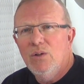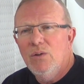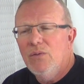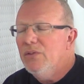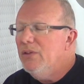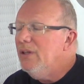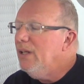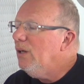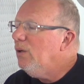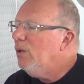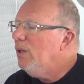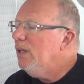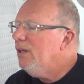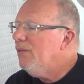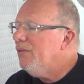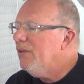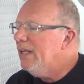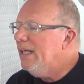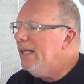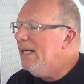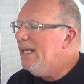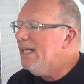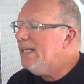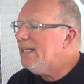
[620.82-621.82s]
Well,
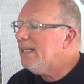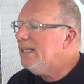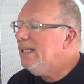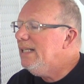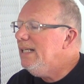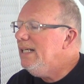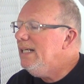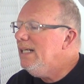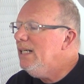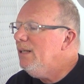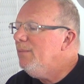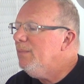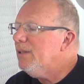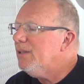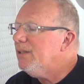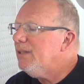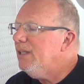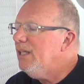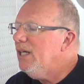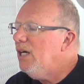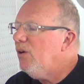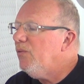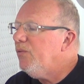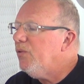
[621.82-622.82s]
the SDM
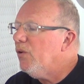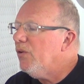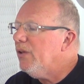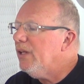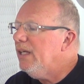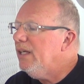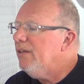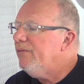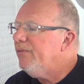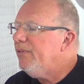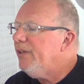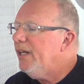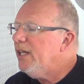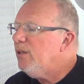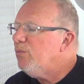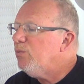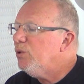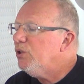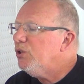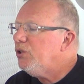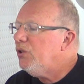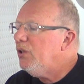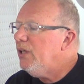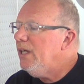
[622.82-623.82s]
itself, or the Inflatable
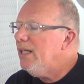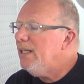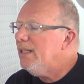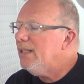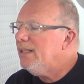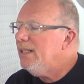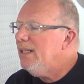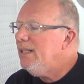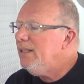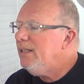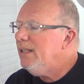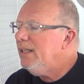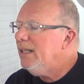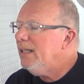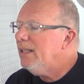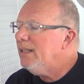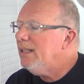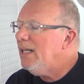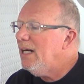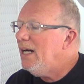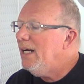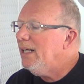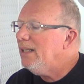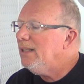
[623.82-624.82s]
Restraint Sensing and
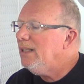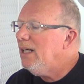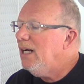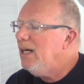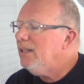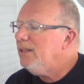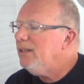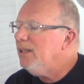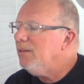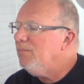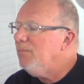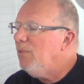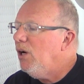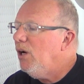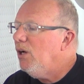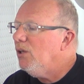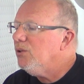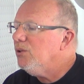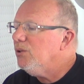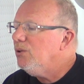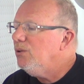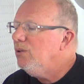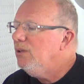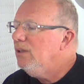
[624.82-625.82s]
Diagnostic
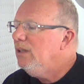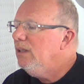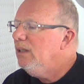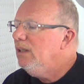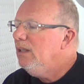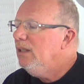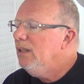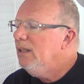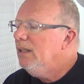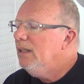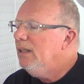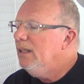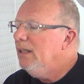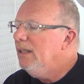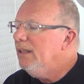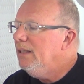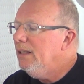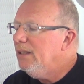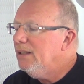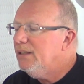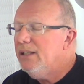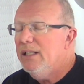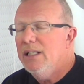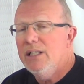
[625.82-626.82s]
Module, and
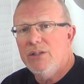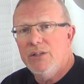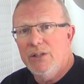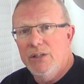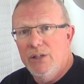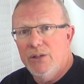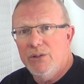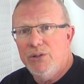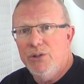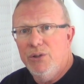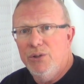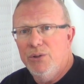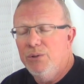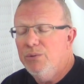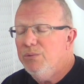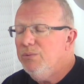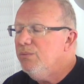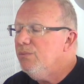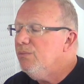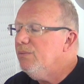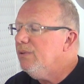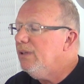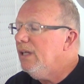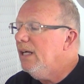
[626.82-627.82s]
it says there too
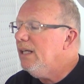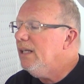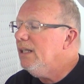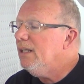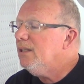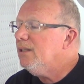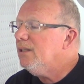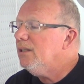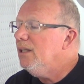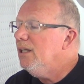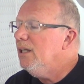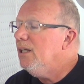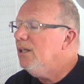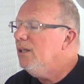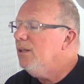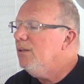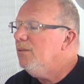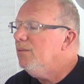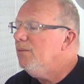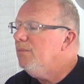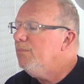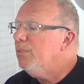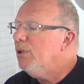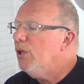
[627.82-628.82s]
that it's
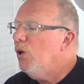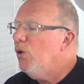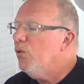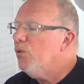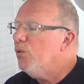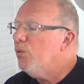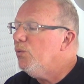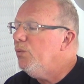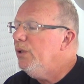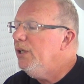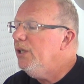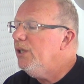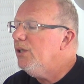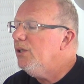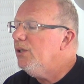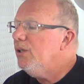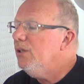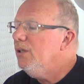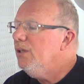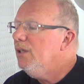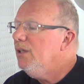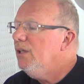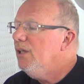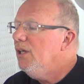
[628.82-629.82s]
below the
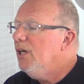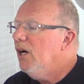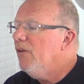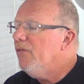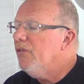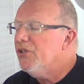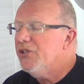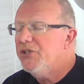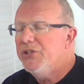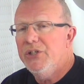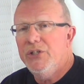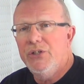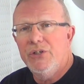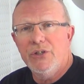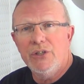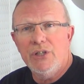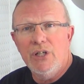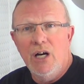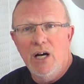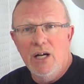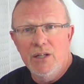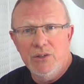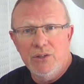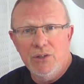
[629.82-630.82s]
rear of the center
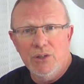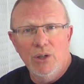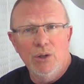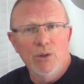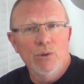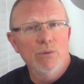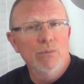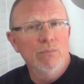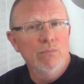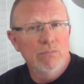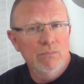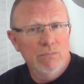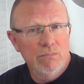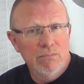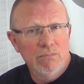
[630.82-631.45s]
console.